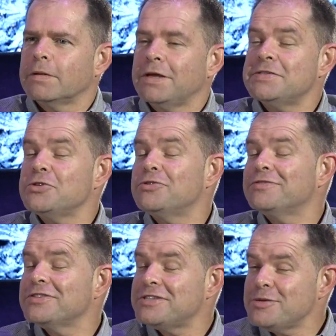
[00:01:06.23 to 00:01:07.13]
He's a
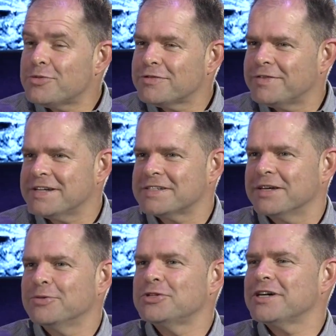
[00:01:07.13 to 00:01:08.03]
university
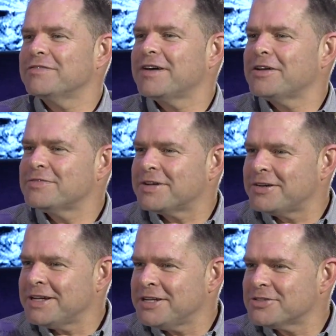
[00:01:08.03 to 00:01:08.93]
professor, which I found
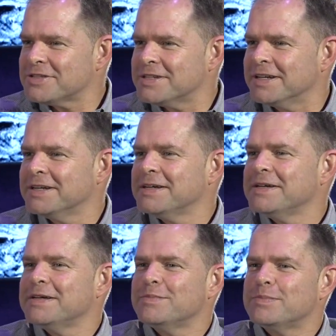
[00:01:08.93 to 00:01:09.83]
very interesting
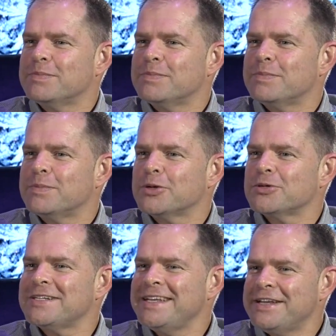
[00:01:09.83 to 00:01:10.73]

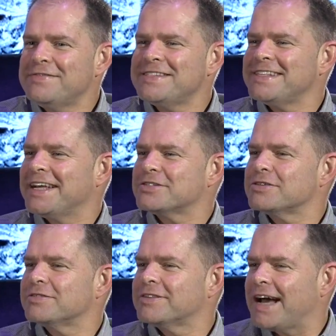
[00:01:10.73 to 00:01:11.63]
because he lives in that sort
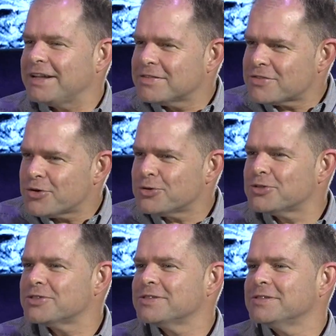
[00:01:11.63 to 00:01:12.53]
of
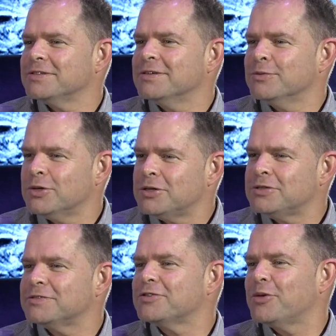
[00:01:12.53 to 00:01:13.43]
cutthroat
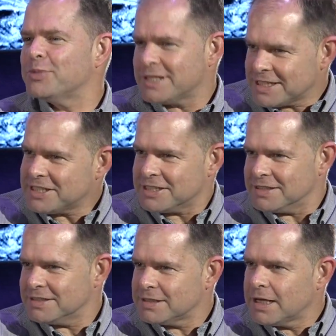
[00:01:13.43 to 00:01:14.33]
world of
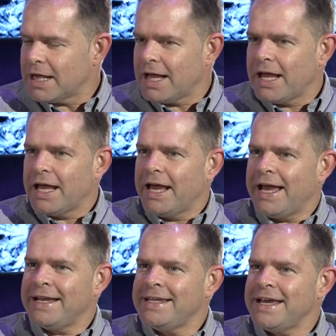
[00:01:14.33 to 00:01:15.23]
competition.
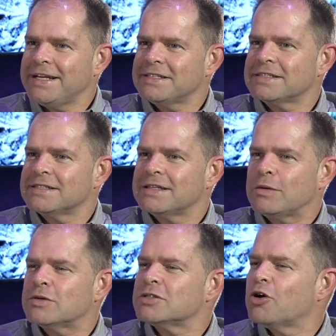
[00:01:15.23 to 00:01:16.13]
And yet there
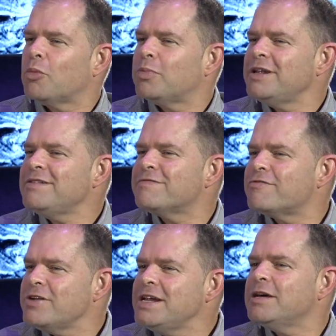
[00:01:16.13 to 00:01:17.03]
was a complete
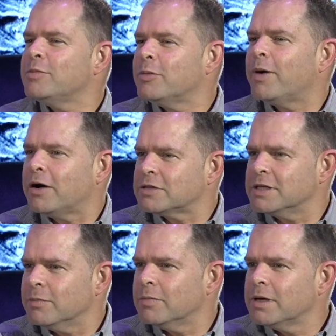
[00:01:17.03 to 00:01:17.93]
freedom about
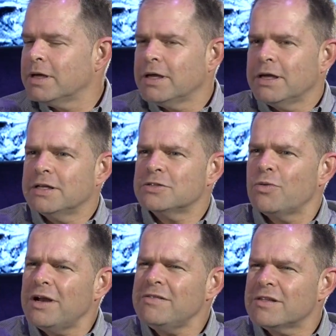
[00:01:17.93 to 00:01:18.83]
him. And so
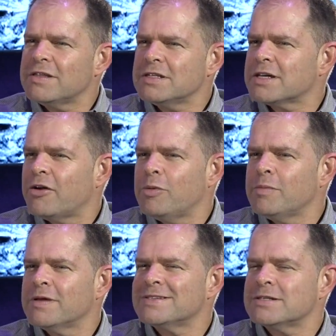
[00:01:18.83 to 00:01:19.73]
one of the things I
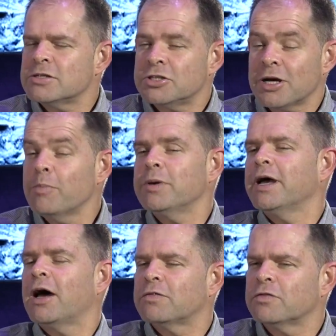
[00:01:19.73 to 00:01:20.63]
remember jumping
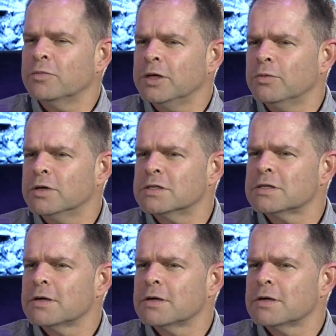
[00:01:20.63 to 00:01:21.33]
out for me was,